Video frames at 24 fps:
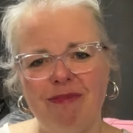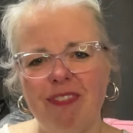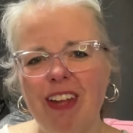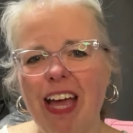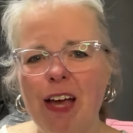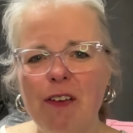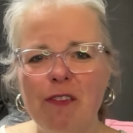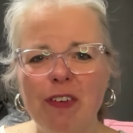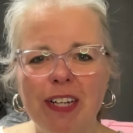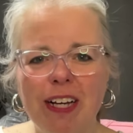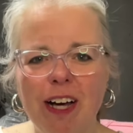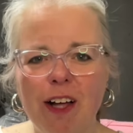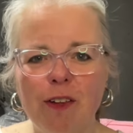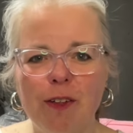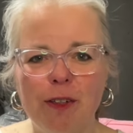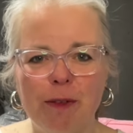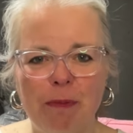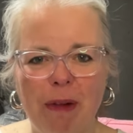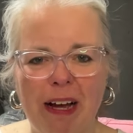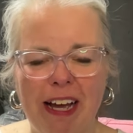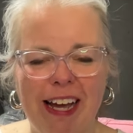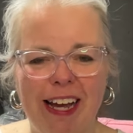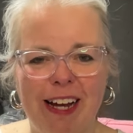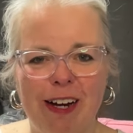I haven't colored
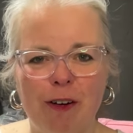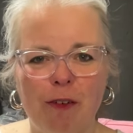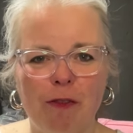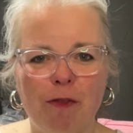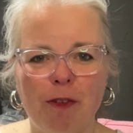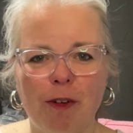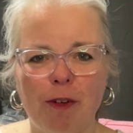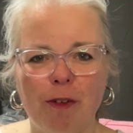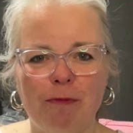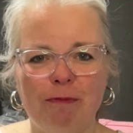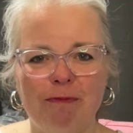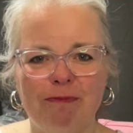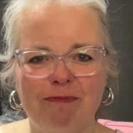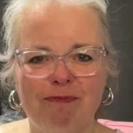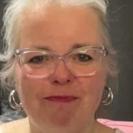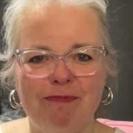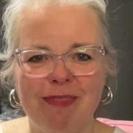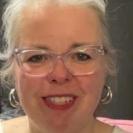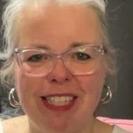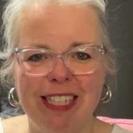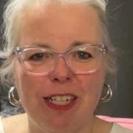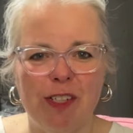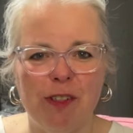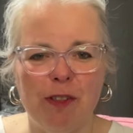my hair for
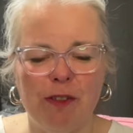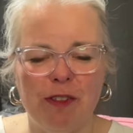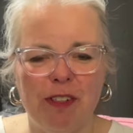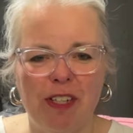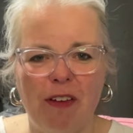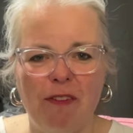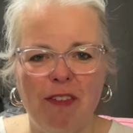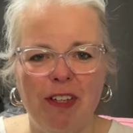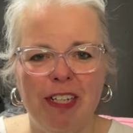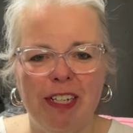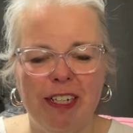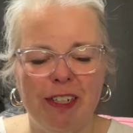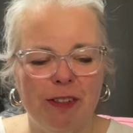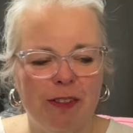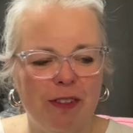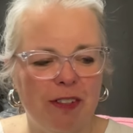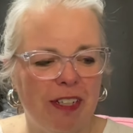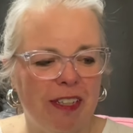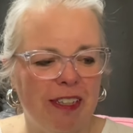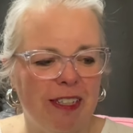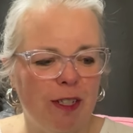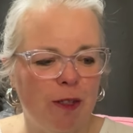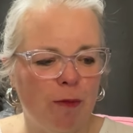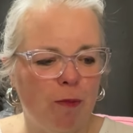six or seven years
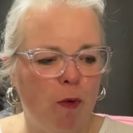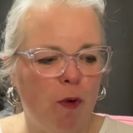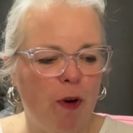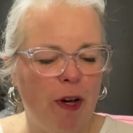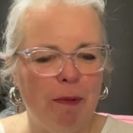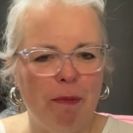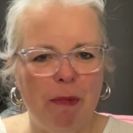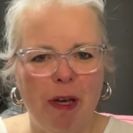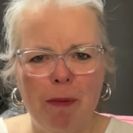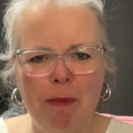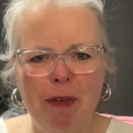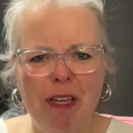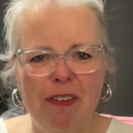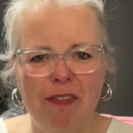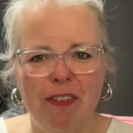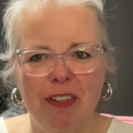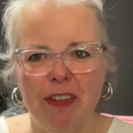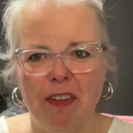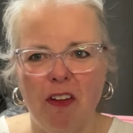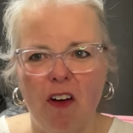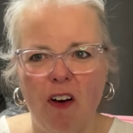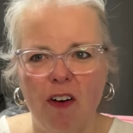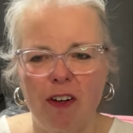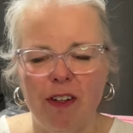at this point, maybe
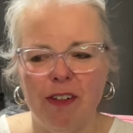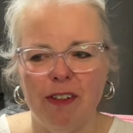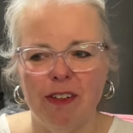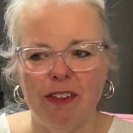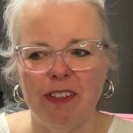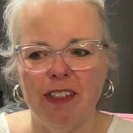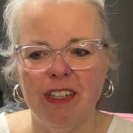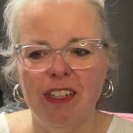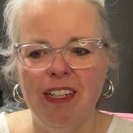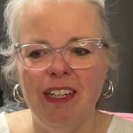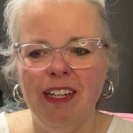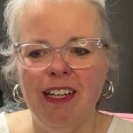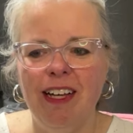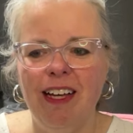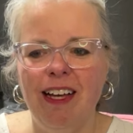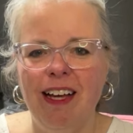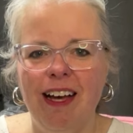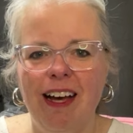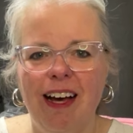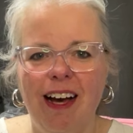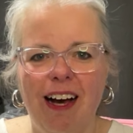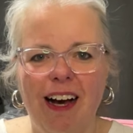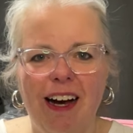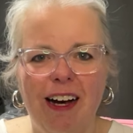even longer,
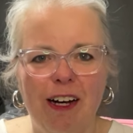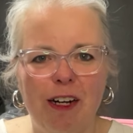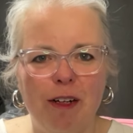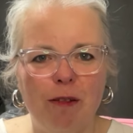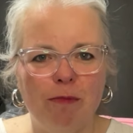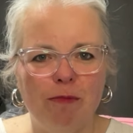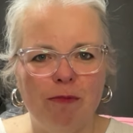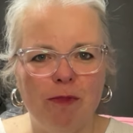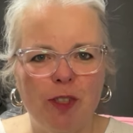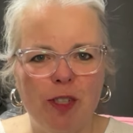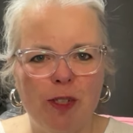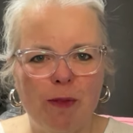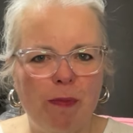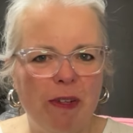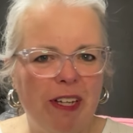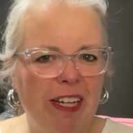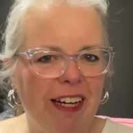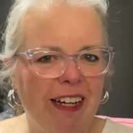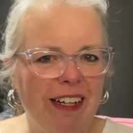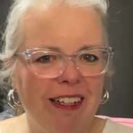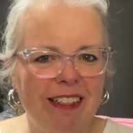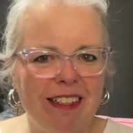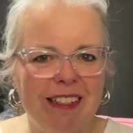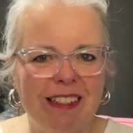um, just
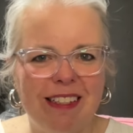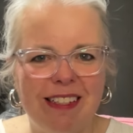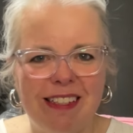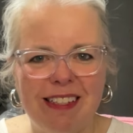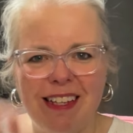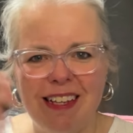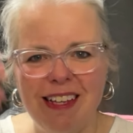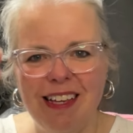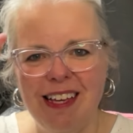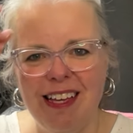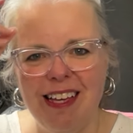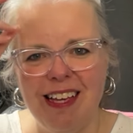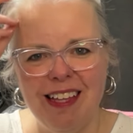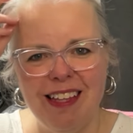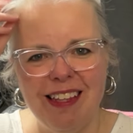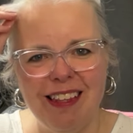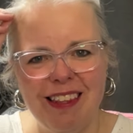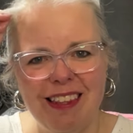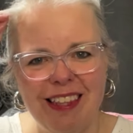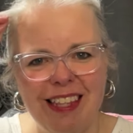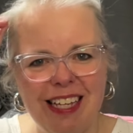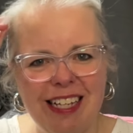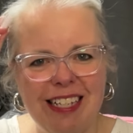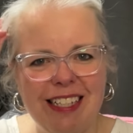because
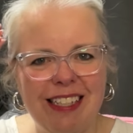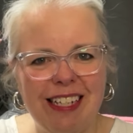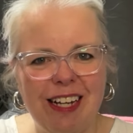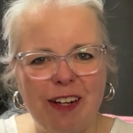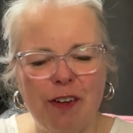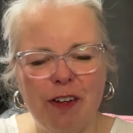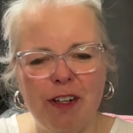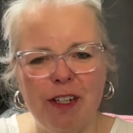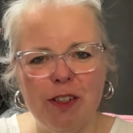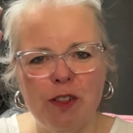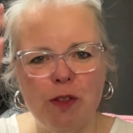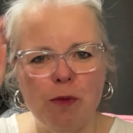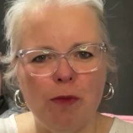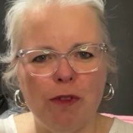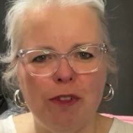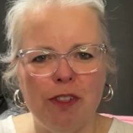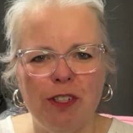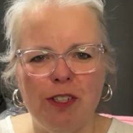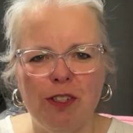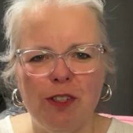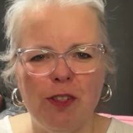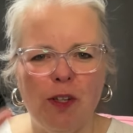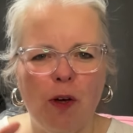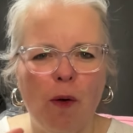these areas were
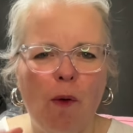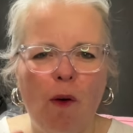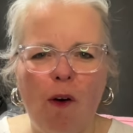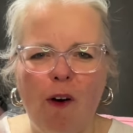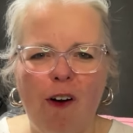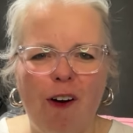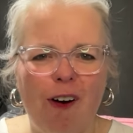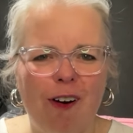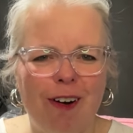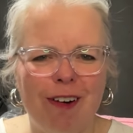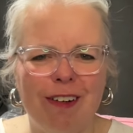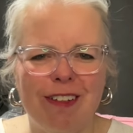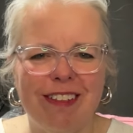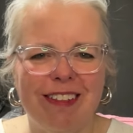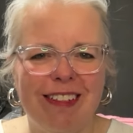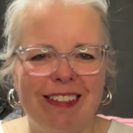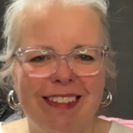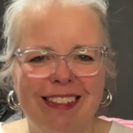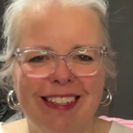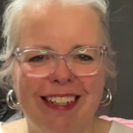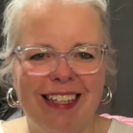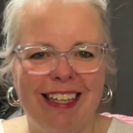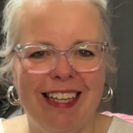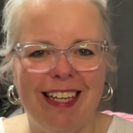just so hard
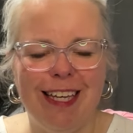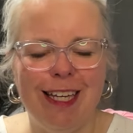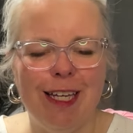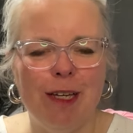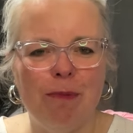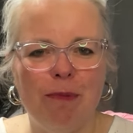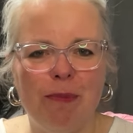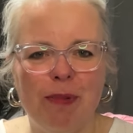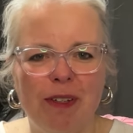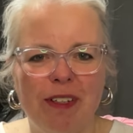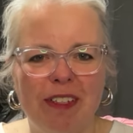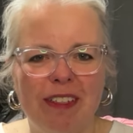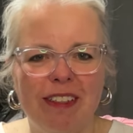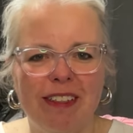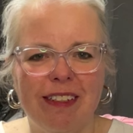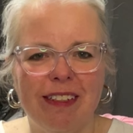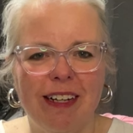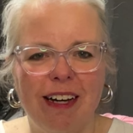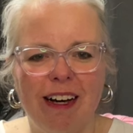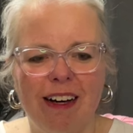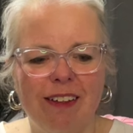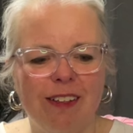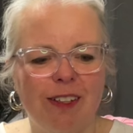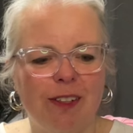to keep
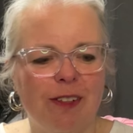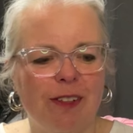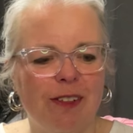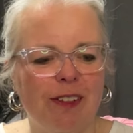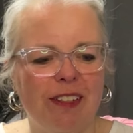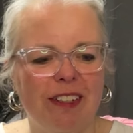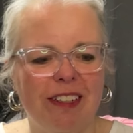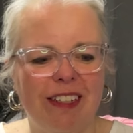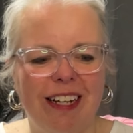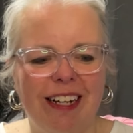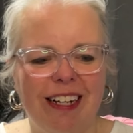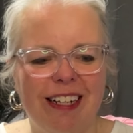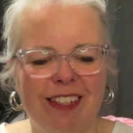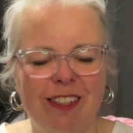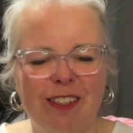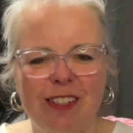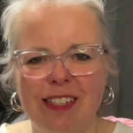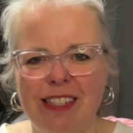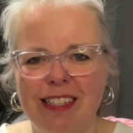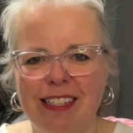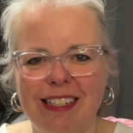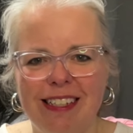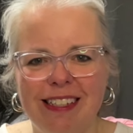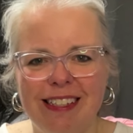colored and it
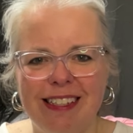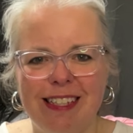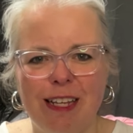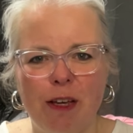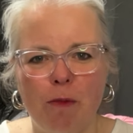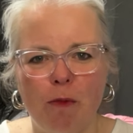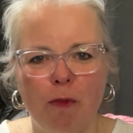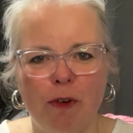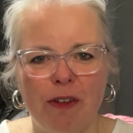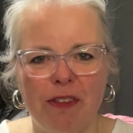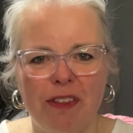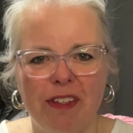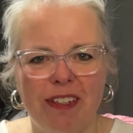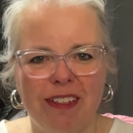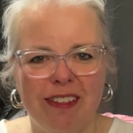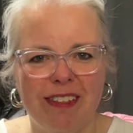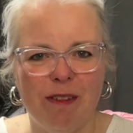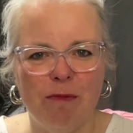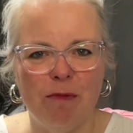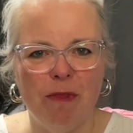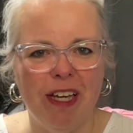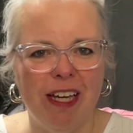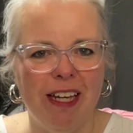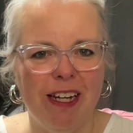just didn't seem worth it
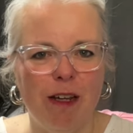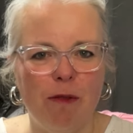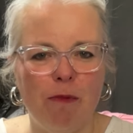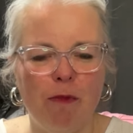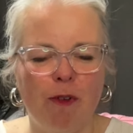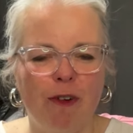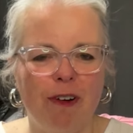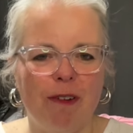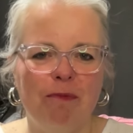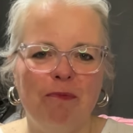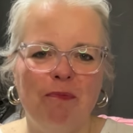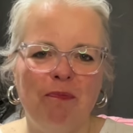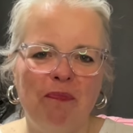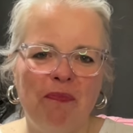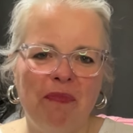to me anymore.